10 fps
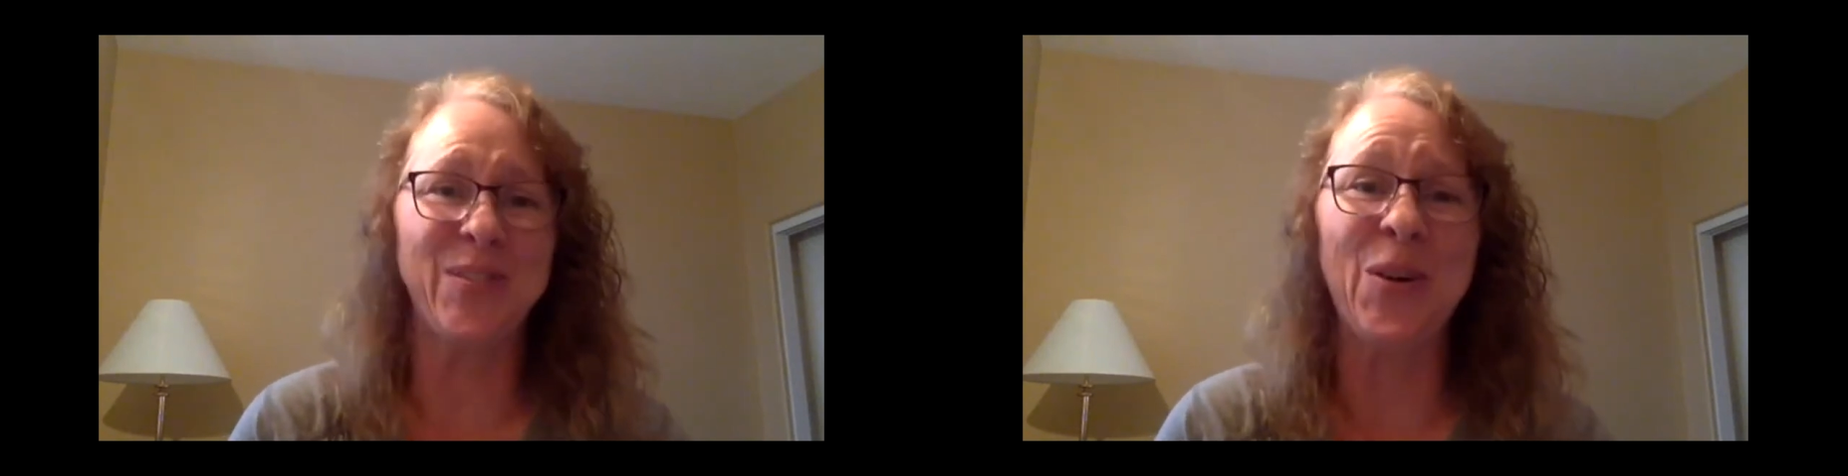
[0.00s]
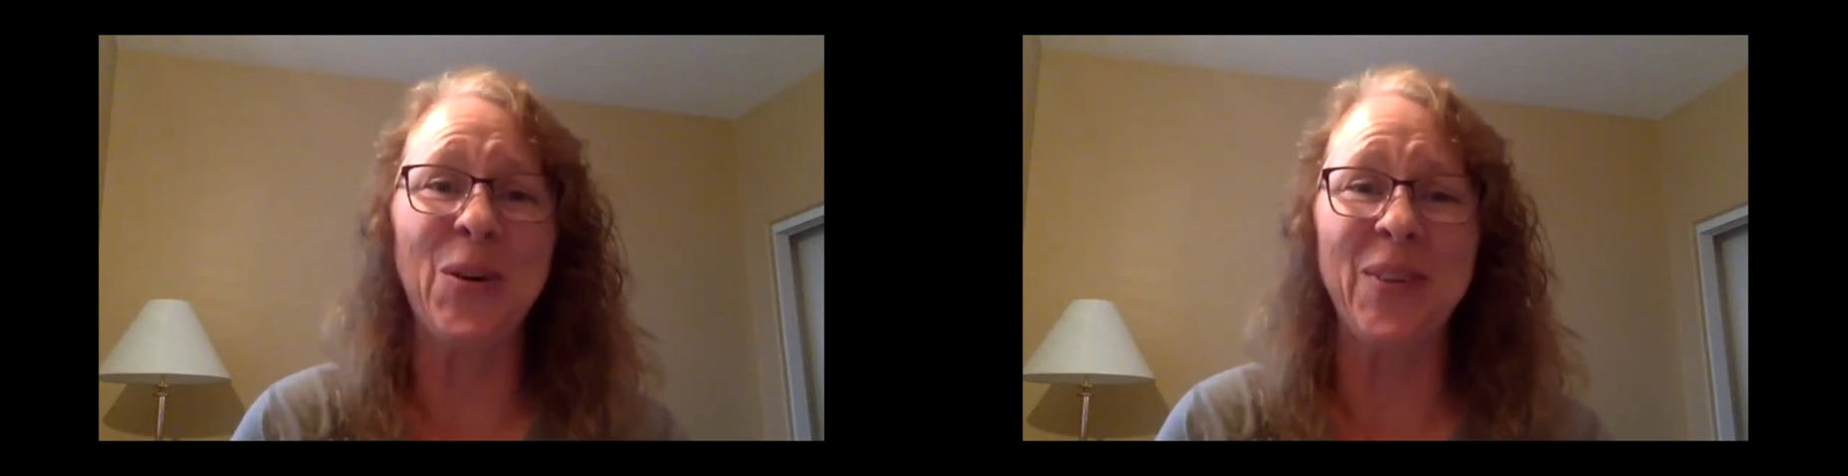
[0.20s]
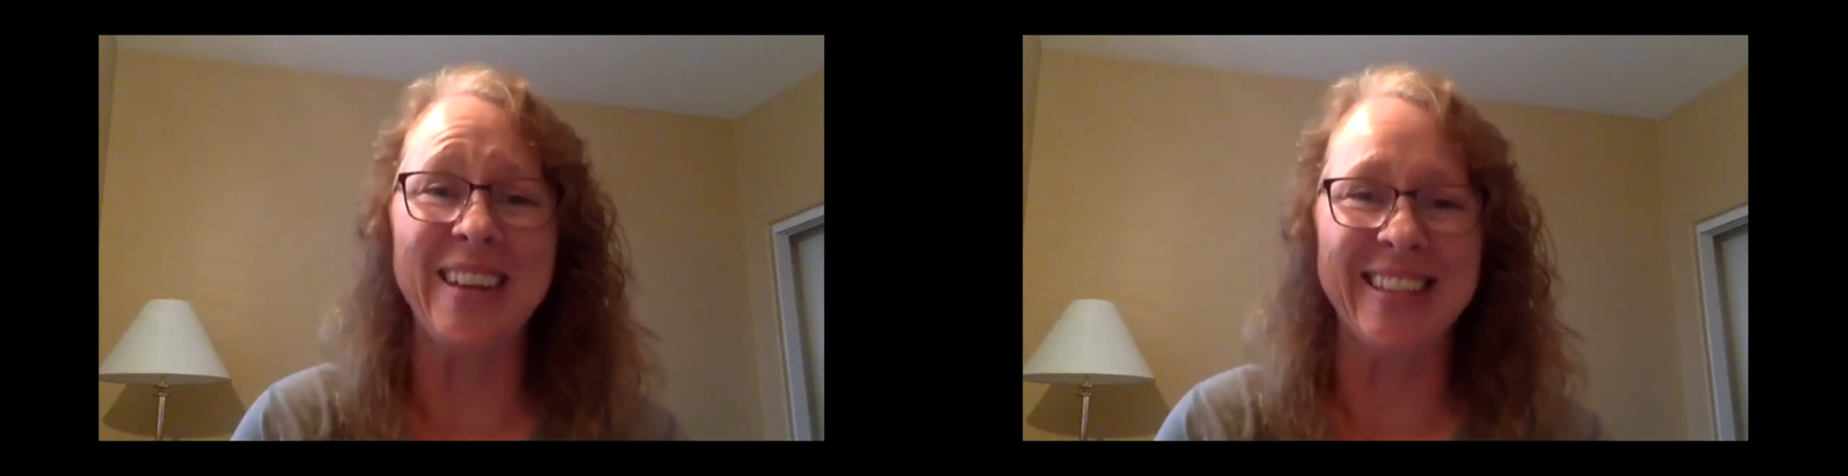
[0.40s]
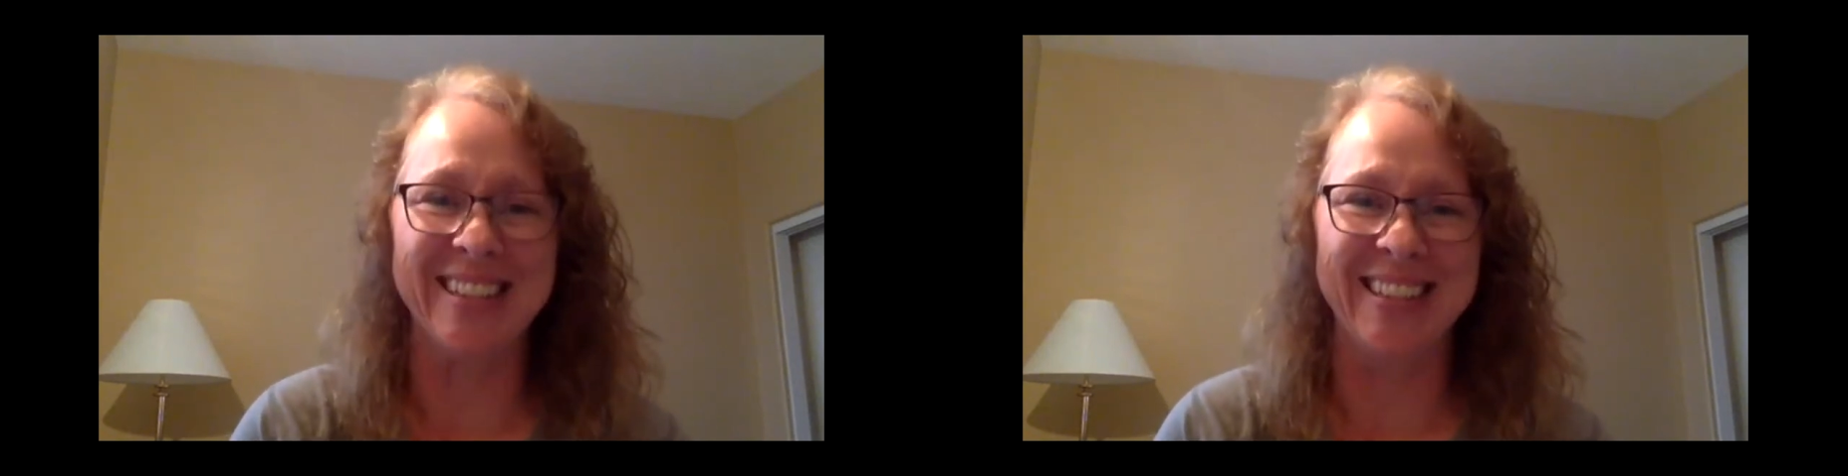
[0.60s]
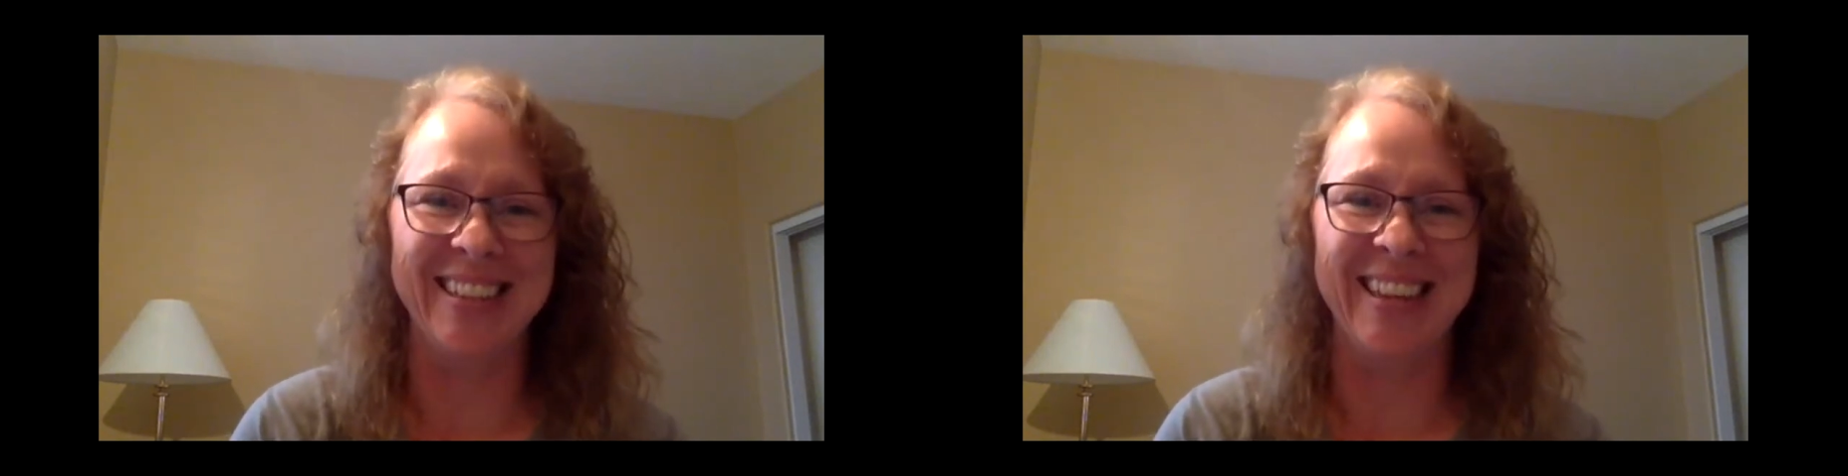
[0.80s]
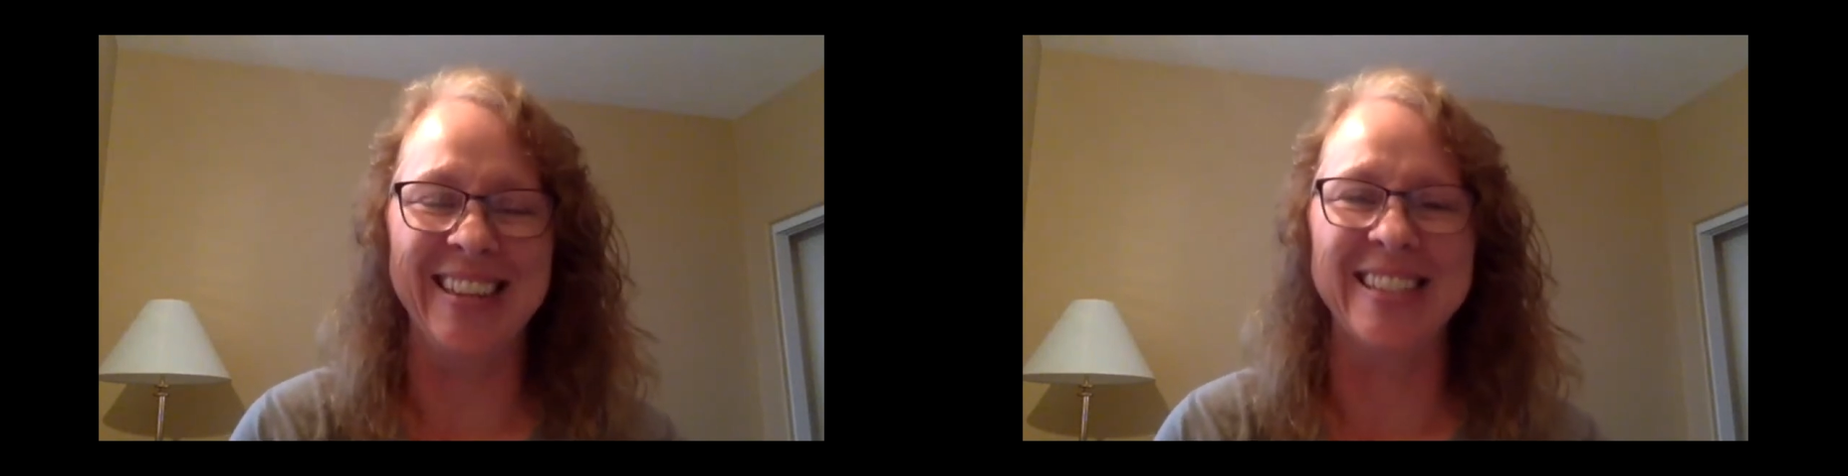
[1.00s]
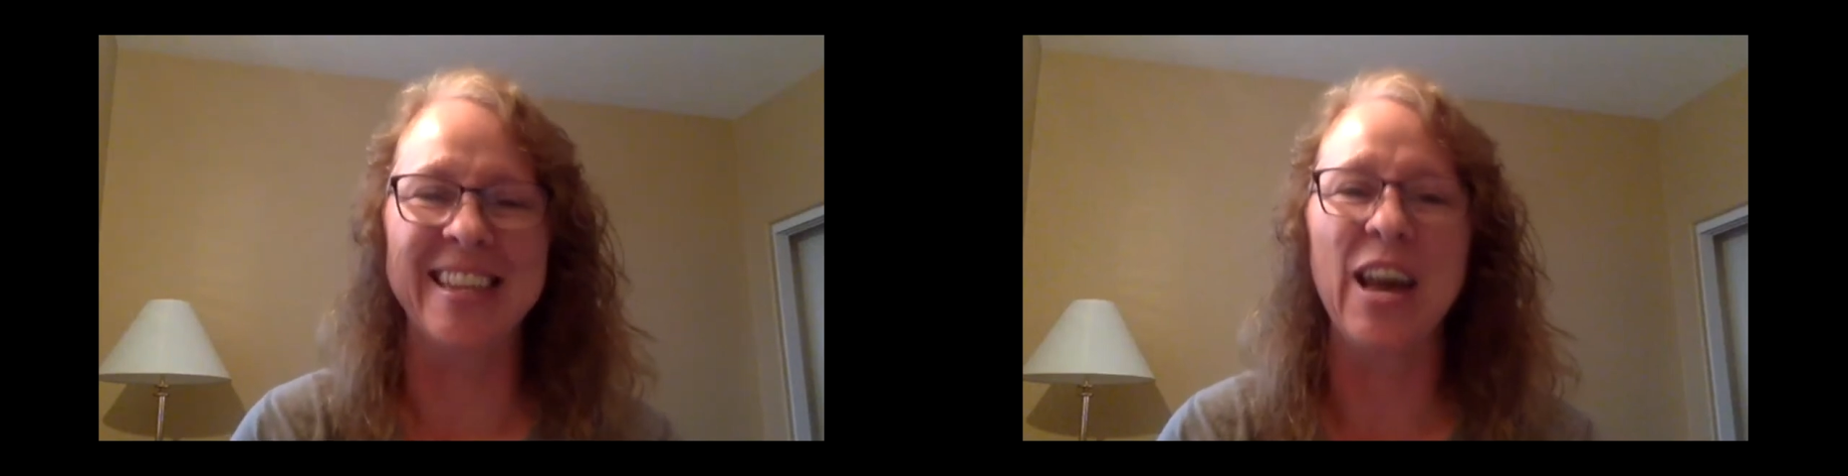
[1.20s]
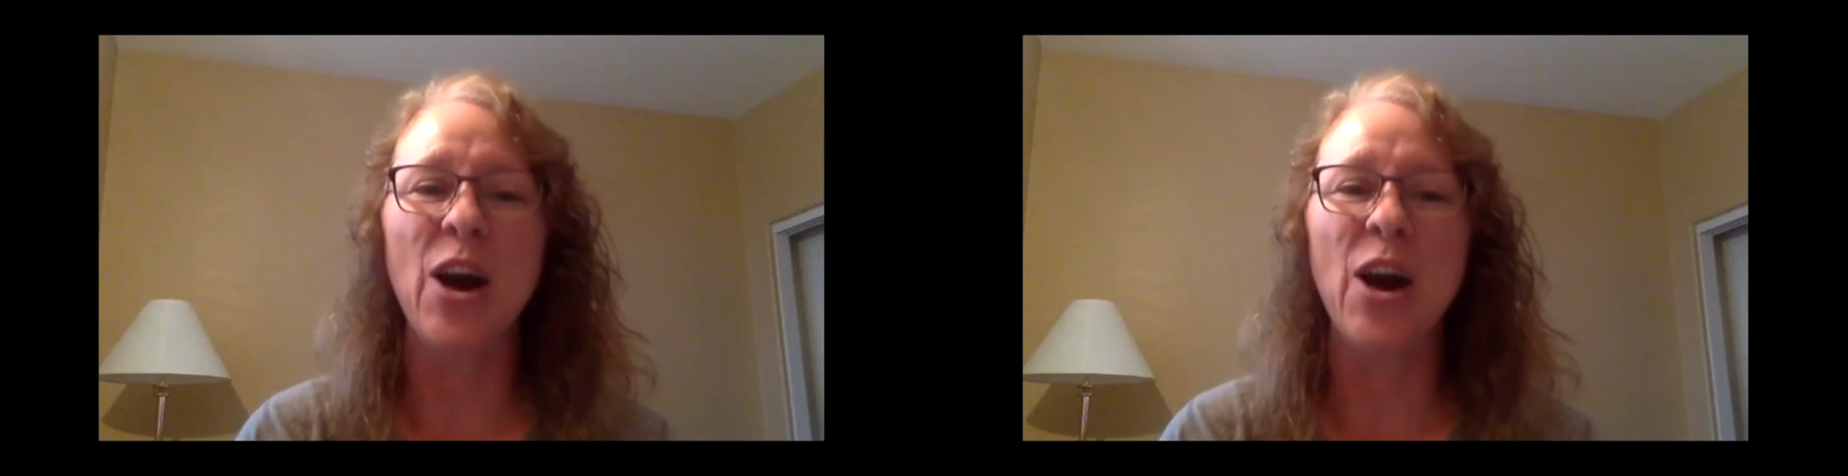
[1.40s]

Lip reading: 4 weeks at least.